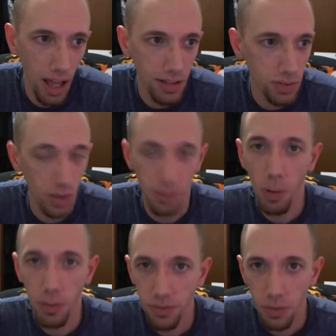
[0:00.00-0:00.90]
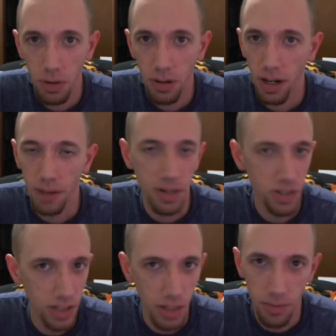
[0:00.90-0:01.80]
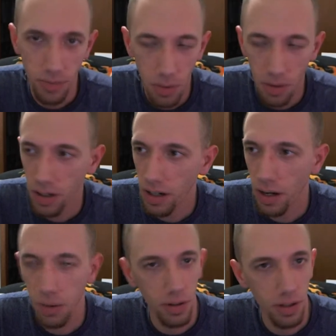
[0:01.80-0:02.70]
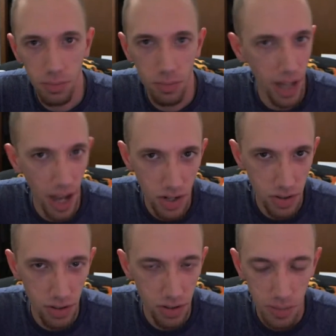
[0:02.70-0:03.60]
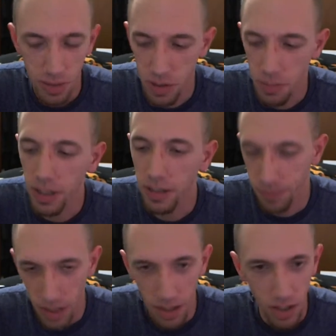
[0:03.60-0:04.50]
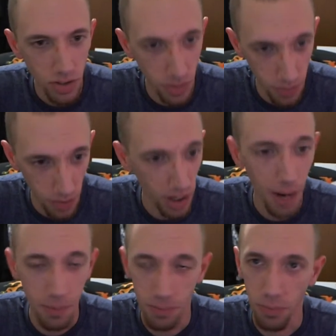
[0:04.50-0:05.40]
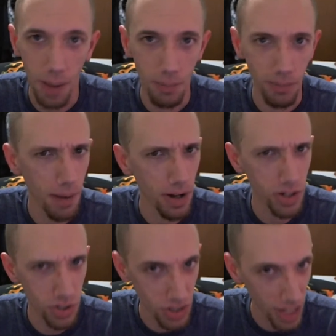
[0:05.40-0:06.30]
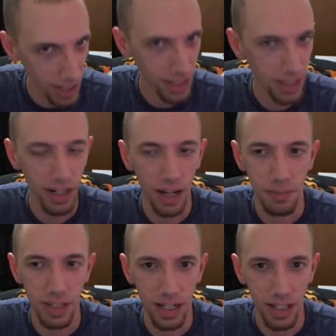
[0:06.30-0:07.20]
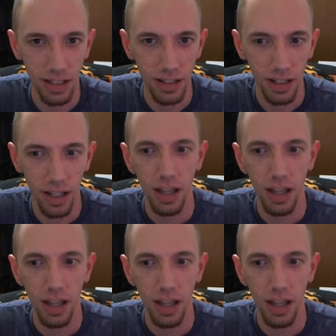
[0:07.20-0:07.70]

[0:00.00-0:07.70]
that's what I'm hoping for, and I mentioned that before. I don't want to rehash on it too much, but so far I'm understanding it. I'm getting